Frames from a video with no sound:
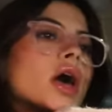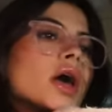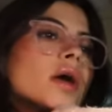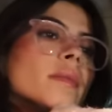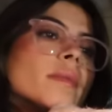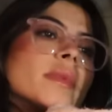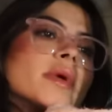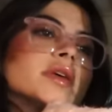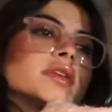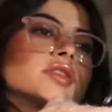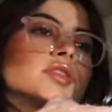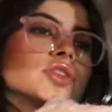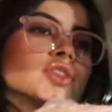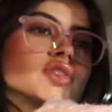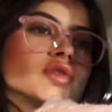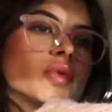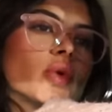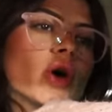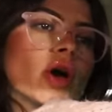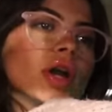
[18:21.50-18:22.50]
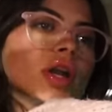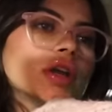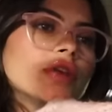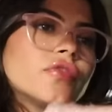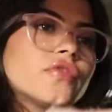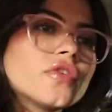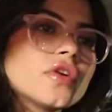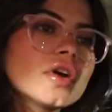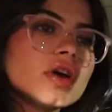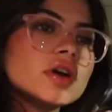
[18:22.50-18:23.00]
I missed your
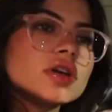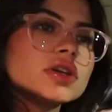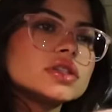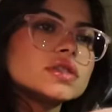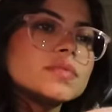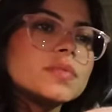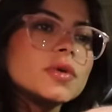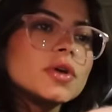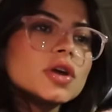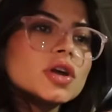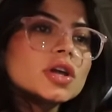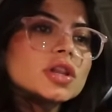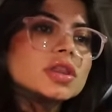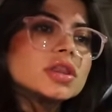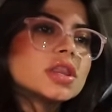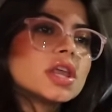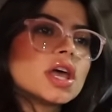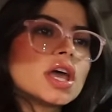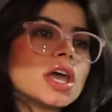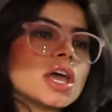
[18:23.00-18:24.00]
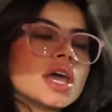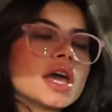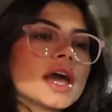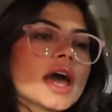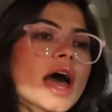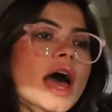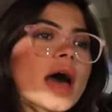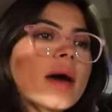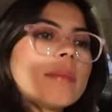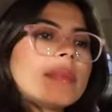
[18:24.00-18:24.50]
21st birthday
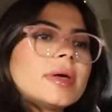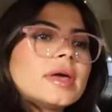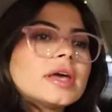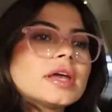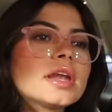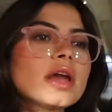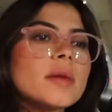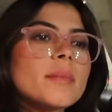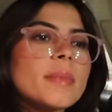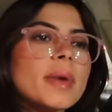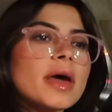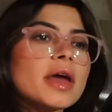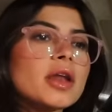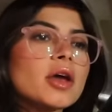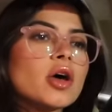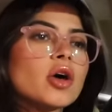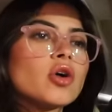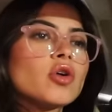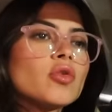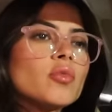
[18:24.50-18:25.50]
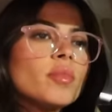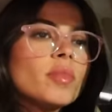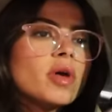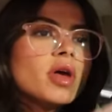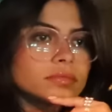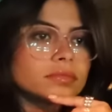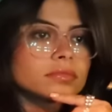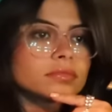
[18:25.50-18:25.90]
I've been a bet on